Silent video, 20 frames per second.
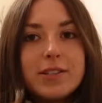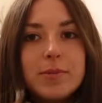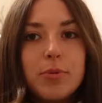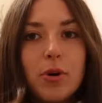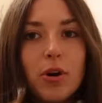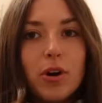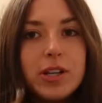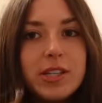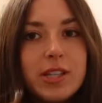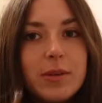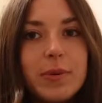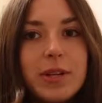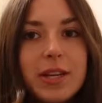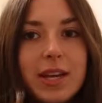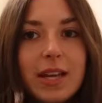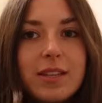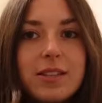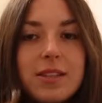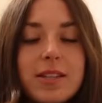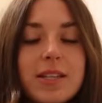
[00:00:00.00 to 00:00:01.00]
a price and when you
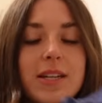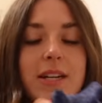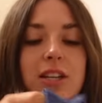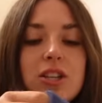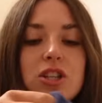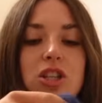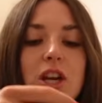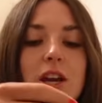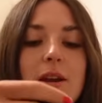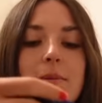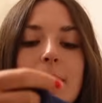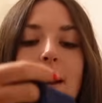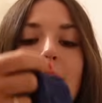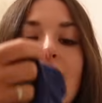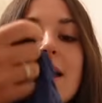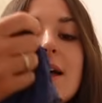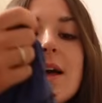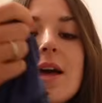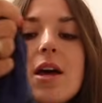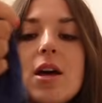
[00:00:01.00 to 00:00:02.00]
get to the till, it's
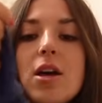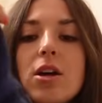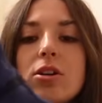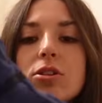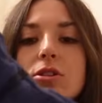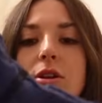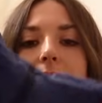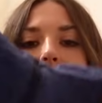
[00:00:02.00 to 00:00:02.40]
cheaper. So